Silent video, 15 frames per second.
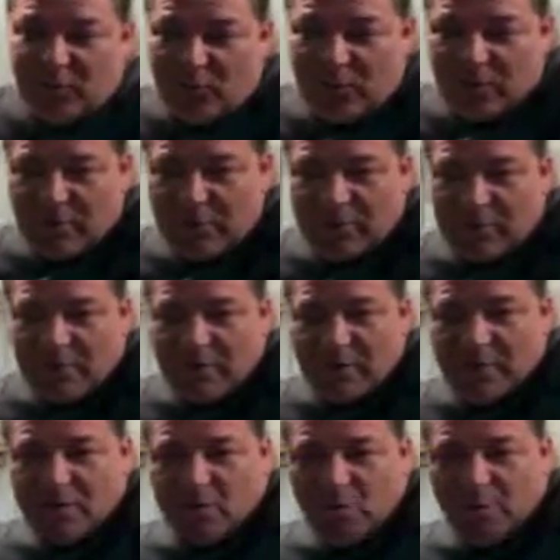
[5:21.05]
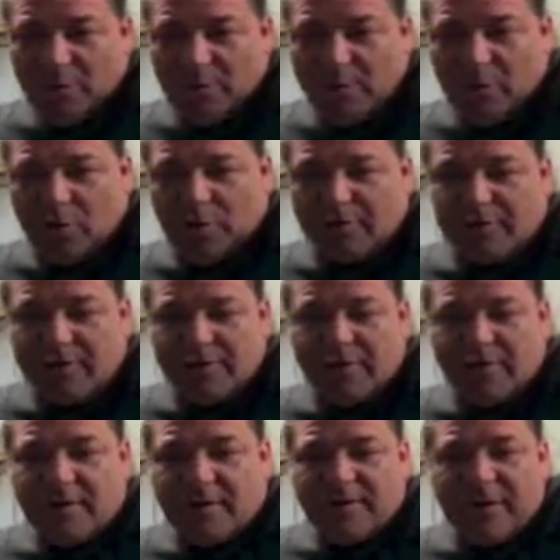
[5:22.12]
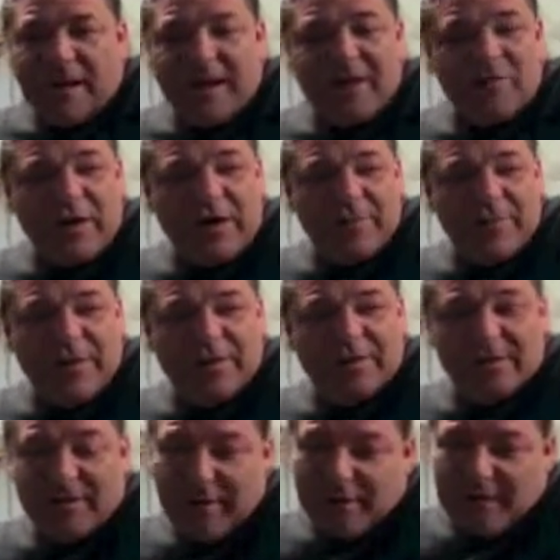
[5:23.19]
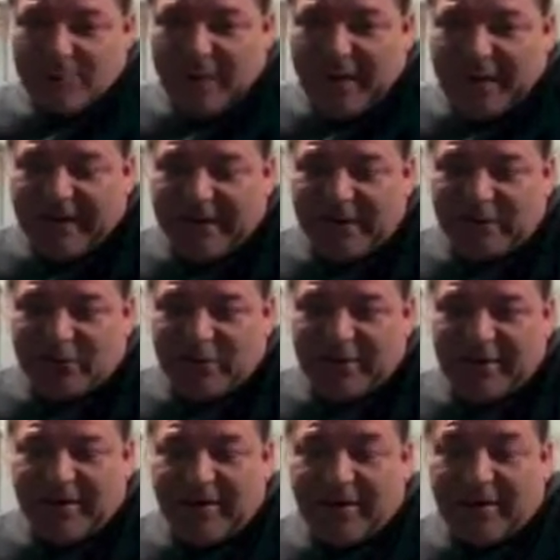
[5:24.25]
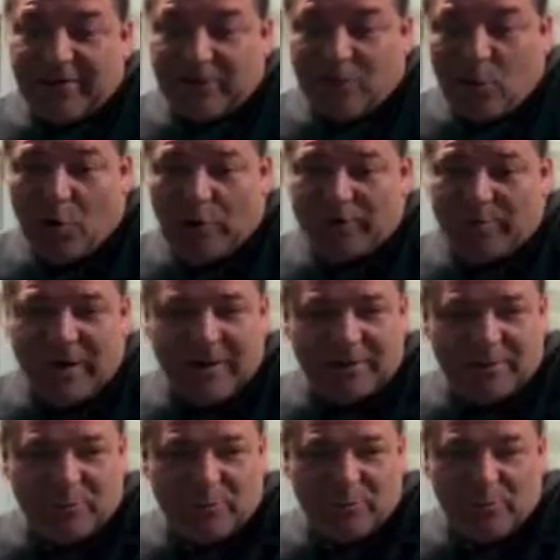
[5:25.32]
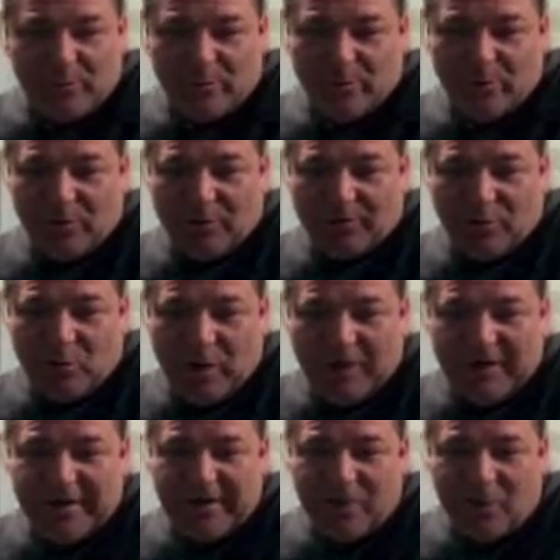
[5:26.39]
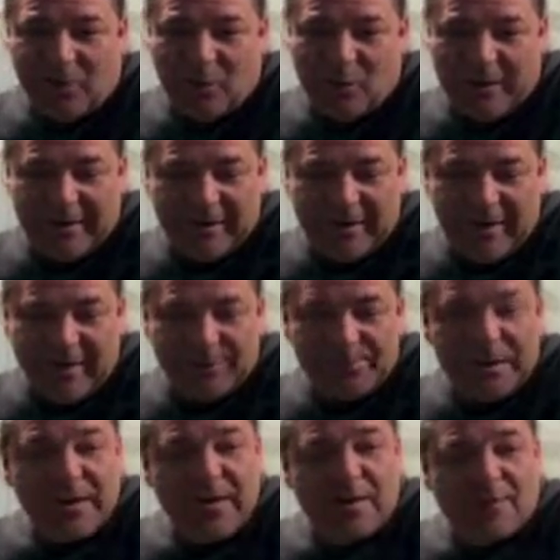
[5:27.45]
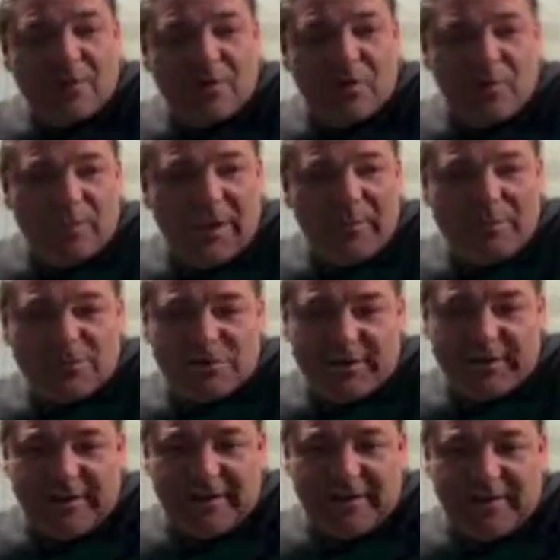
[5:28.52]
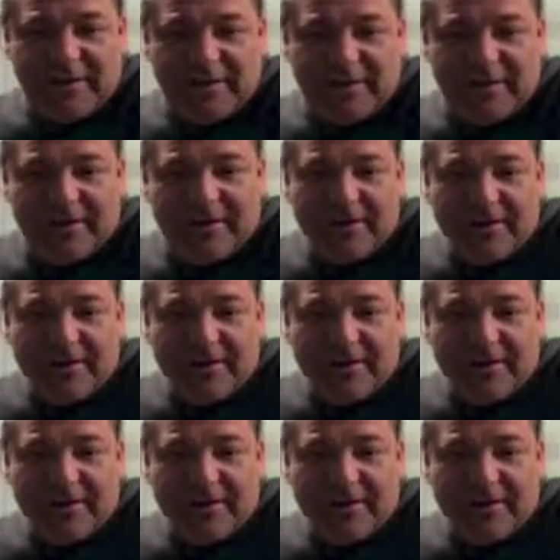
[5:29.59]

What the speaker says: on the post. Now I recommend making the string as low as possible on the post, winding it all the way down. But on my machine head design, you can